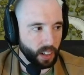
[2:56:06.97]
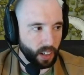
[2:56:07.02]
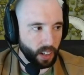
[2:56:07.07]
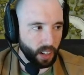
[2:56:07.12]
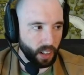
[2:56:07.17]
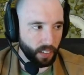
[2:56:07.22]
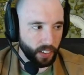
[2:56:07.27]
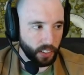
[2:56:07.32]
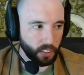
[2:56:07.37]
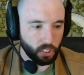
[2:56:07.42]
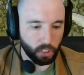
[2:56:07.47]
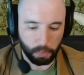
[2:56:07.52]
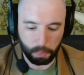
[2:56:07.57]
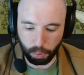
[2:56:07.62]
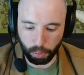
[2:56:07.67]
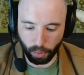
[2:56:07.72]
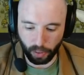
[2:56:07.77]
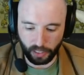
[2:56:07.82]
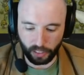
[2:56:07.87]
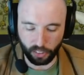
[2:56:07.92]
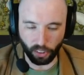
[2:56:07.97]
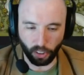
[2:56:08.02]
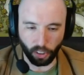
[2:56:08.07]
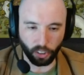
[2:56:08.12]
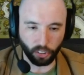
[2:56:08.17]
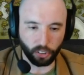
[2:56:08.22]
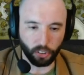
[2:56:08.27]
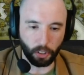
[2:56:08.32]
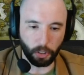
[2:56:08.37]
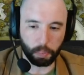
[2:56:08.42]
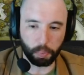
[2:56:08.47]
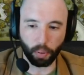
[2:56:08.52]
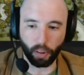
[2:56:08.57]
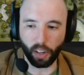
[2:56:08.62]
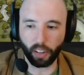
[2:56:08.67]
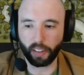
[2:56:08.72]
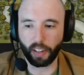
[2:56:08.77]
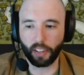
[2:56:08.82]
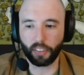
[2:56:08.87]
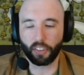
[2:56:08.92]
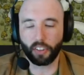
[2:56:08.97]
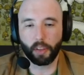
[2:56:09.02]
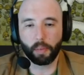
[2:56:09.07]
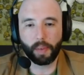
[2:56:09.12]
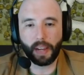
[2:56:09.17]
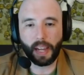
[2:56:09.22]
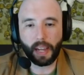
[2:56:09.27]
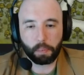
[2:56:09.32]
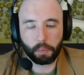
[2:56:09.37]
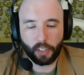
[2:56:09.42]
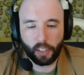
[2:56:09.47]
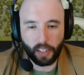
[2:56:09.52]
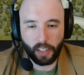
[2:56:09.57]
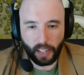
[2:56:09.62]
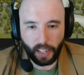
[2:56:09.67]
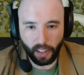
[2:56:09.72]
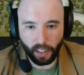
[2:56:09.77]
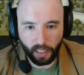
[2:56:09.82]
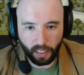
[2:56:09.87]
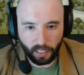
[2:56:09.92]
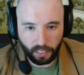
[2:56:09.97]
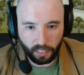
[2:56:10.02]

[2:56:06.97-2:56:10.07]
That's some pretty darn good progress on the map today, huh?